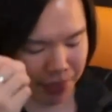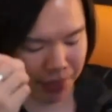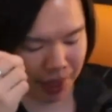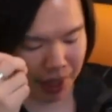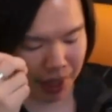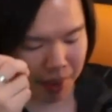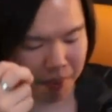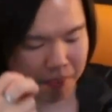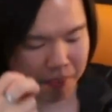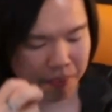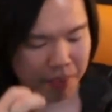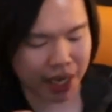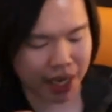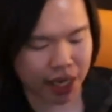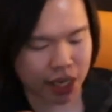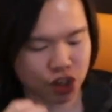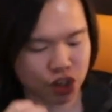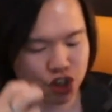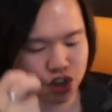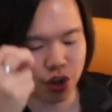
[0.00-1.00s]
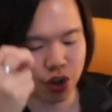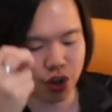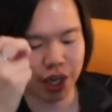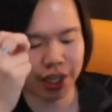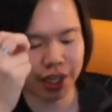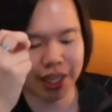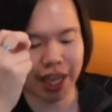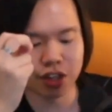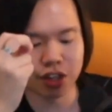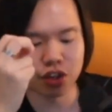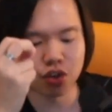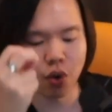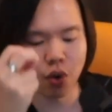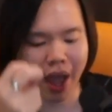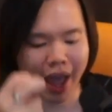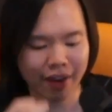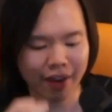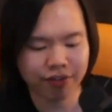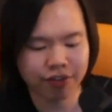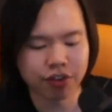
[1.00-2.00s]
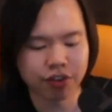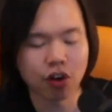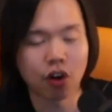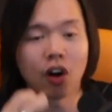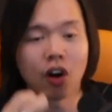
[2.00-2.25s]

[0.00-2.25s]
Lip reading: making sure that you have your